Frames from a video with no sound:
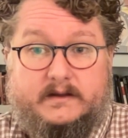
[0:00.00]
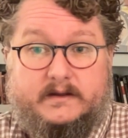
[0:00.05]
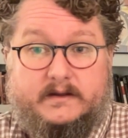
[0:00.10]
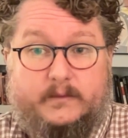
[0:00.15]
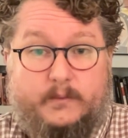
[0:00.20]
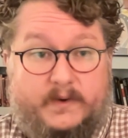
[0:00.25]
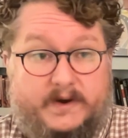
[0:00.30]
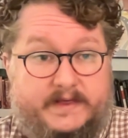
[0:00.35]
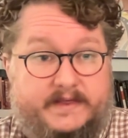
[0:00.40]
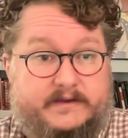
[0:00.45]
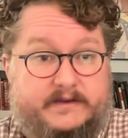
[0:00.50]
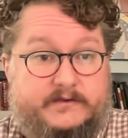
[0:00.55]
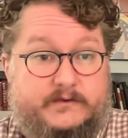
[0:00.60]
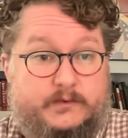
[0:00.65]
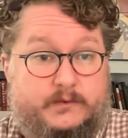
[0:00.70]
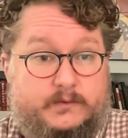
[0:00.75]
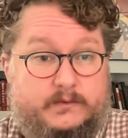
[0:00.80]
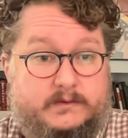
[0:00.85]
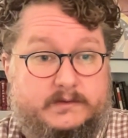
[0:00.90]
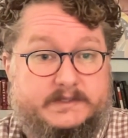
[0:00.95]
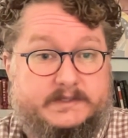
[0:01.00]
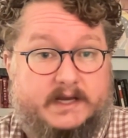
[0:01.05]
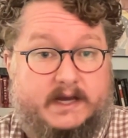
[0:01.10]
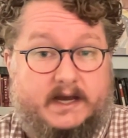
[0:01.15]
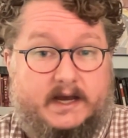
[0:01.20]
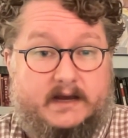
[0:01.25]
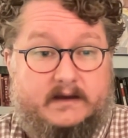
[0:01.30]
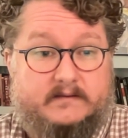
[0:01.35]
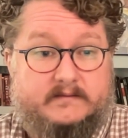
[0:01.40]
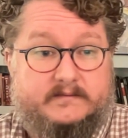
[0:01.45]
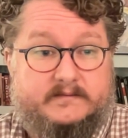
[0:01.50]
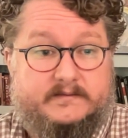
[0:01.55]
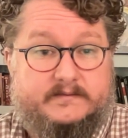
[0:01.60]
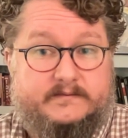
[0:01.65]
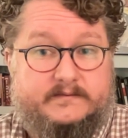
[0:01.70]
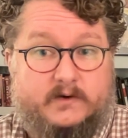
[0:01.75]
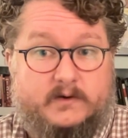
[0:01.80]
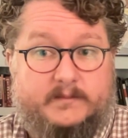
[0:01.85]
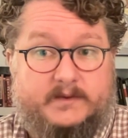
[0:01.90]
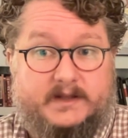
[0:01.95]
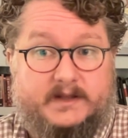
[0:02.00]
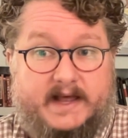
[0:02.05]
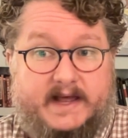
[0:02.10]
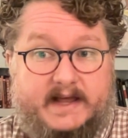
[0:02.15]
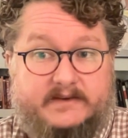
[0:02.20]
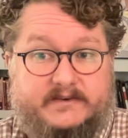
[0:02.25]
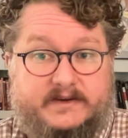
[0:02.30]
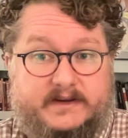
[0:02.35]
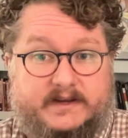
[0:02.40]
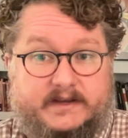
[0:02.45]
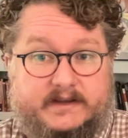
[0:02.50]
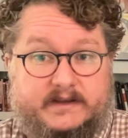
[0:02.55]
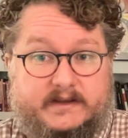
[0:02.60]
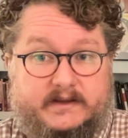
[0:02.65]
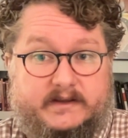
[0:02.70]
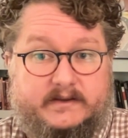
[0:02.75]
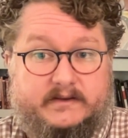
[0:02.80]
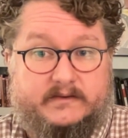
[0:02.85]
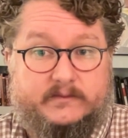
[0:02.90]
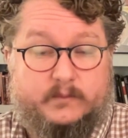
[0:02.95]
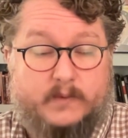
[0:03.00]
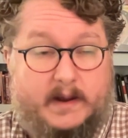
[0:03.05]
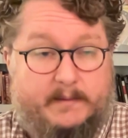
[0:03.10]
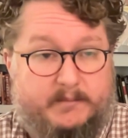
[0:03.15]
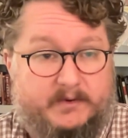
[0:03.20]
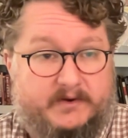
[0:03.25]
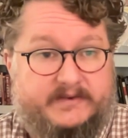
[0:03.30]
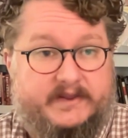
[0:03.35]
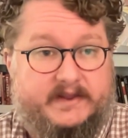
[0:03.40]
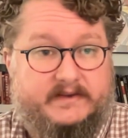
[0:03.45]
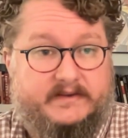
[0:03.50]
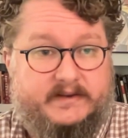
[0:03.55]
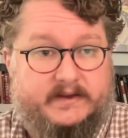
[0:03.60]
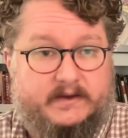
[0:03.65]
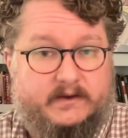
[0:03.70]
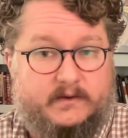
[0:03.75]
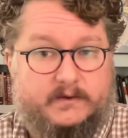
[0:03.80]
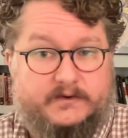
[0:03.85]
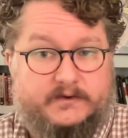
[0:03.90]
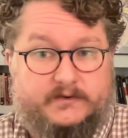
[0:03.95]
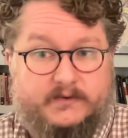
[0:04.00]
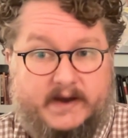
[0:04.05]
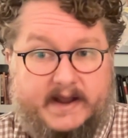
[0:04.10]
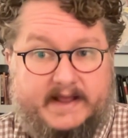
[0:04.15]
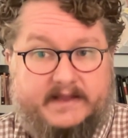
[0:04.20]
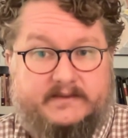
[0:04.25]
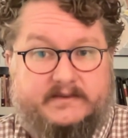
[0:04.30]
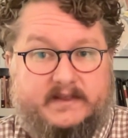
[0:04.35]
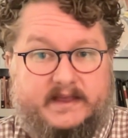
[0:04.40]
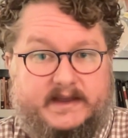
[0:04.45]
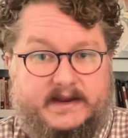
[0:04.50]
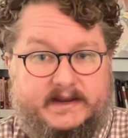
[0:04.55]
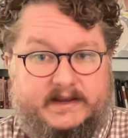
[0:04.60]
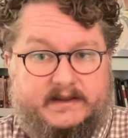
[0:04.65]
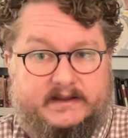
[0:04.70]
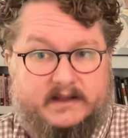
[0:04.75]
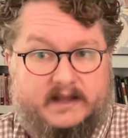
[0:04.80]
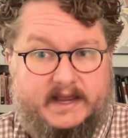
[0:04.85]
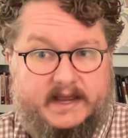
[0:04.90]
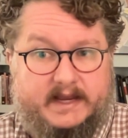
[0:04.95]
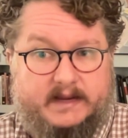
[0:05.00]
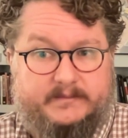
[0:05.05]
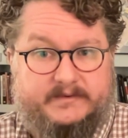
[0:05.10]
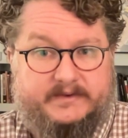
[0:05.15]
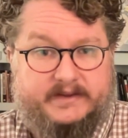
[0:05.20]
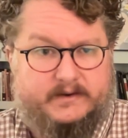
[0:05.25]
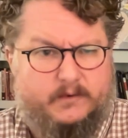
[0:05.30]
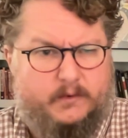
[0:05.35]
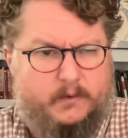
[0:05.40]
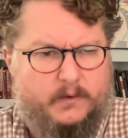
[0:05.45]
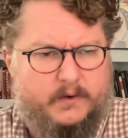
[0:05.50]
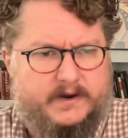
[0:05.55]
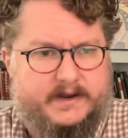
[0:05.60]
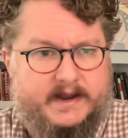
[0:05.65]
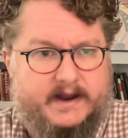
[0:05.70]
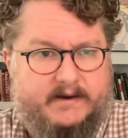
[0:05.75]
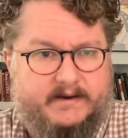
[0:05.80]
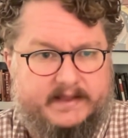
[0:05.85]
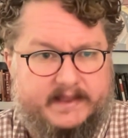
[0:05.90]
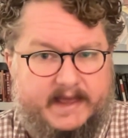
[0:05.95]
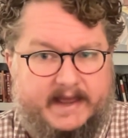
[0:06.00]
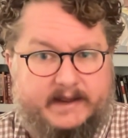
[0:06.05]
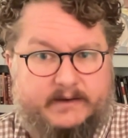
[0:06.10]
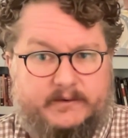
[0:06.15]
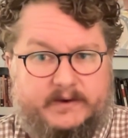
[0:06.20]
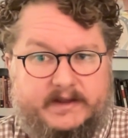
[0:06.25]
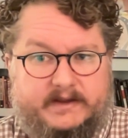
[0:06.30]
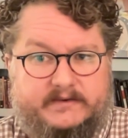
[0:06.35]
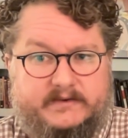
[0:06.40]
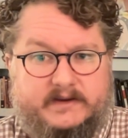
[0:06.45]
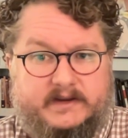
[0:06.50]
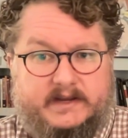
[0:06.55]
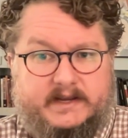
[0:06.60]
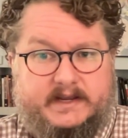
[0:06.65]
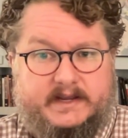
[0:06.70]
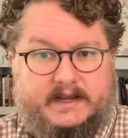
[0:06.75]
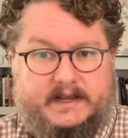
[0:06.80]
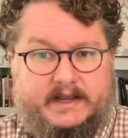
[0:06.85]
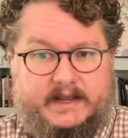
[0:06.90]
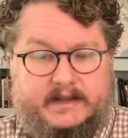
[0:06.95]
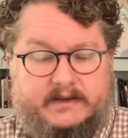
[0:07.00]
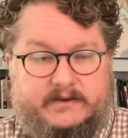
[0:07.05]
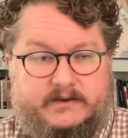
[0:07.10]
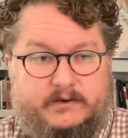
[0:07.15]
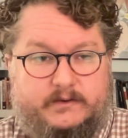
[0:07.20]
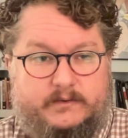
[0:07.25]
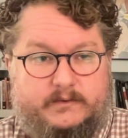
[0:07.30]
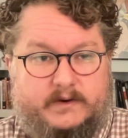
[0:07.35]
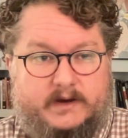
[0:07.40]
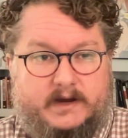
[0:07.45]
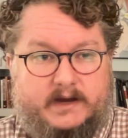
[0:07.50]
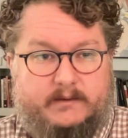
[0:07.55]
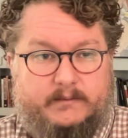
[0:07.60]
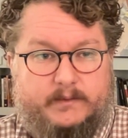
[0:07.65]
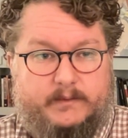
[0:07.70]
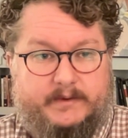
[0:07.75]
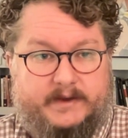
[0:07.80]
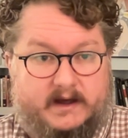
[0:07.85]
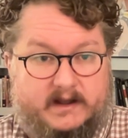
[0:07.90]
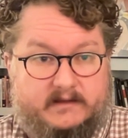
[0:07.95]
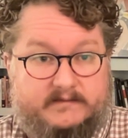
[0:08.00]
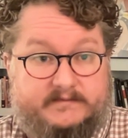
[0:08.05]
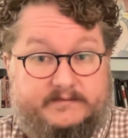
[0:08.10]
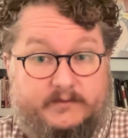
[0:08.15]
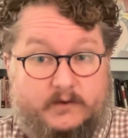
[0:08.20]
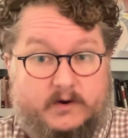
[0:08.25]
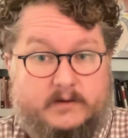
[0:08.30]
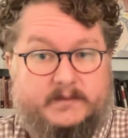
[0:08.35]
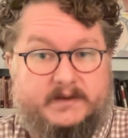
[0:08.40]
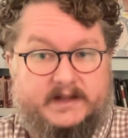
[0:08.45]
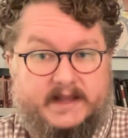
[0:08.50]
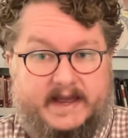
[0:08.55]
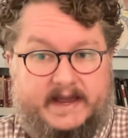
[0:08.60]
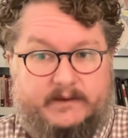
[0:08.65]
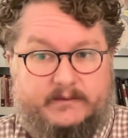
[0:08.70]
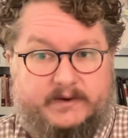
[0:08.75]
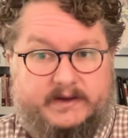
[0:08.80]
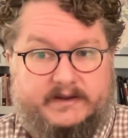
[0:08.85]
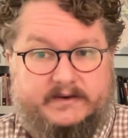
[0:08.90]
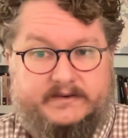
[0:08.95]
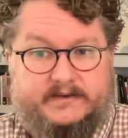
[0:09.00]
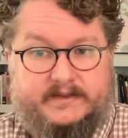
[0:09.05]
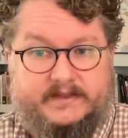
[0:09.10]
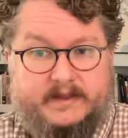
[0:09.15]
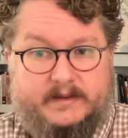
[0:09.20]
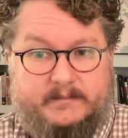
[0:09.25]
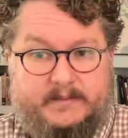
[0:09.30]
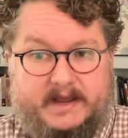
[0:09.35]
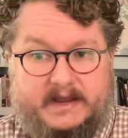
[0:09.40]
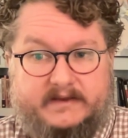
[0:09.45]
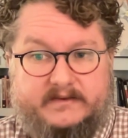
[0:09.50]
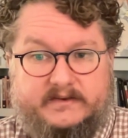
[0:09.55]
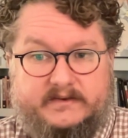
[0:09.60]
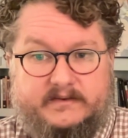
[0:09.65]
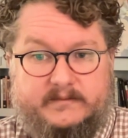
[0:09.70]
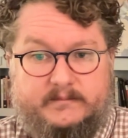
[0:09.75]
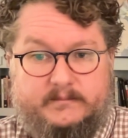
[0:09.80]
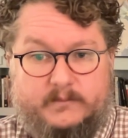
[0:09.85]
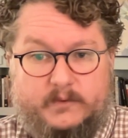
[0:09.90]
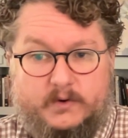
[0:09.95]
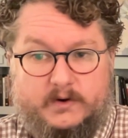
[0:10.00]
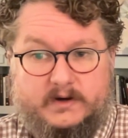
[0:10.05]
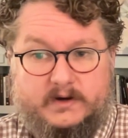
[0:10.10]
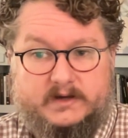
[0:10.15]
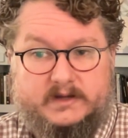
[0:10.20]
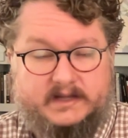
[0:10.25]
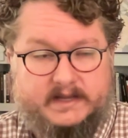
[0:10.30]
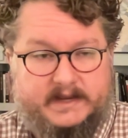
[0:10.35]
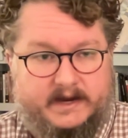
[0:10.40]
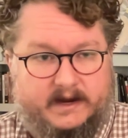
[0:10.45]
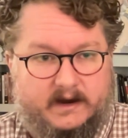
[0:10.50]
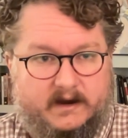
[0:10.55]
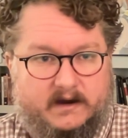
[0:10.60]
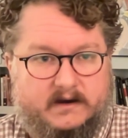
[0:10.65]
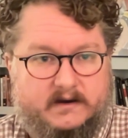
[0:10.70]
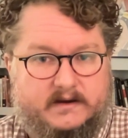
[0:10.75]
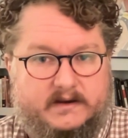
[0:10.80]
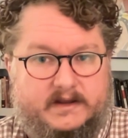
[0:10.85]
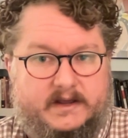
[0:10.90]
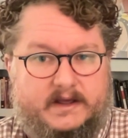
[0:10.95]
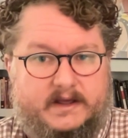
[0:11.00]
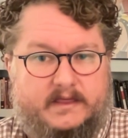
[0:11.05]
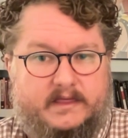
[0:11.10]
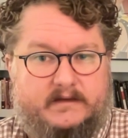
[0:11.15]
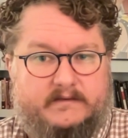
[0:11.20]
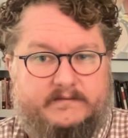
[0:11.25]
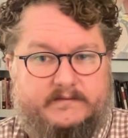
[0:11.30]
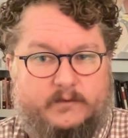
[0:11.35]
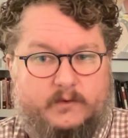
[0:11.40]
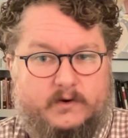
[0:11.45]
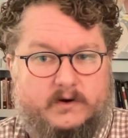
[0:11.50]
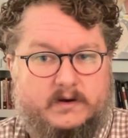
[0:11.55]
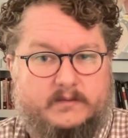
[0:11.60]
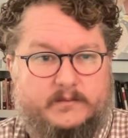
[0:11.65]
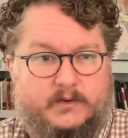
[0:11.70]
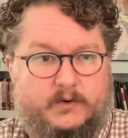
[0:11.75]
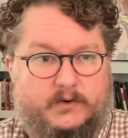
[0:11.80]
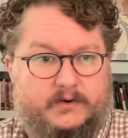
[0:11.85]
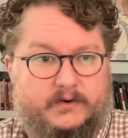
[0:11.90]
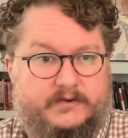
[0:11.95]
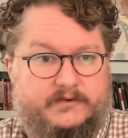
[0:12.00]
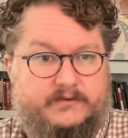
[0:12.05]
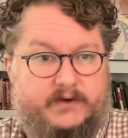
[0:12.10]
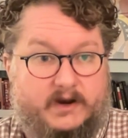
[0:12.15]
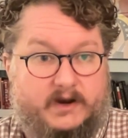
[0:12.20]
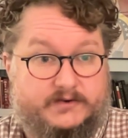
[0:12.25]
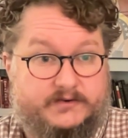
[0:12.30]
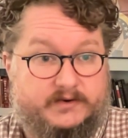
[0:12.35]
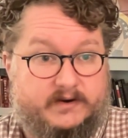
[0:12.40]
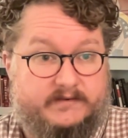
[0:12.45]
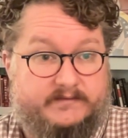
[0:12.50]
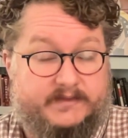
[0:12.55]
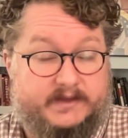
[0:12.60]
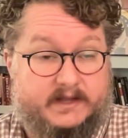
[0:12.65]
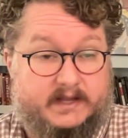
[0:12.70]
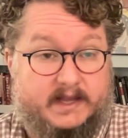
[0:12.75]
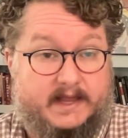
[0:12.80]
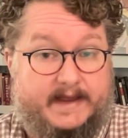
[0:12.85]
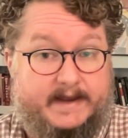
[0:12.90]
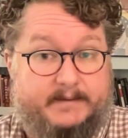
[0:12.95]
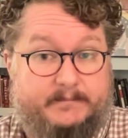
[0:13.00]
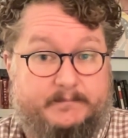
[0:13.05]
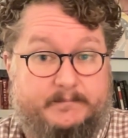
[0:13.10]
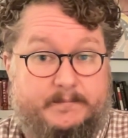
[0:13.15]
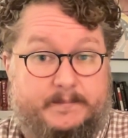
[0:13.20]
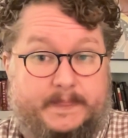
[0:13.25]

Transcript: And one of the tools of formal logic is representing or translating claims in ordinary language into what we call a formal language that makes more clear the form or structure of the claim.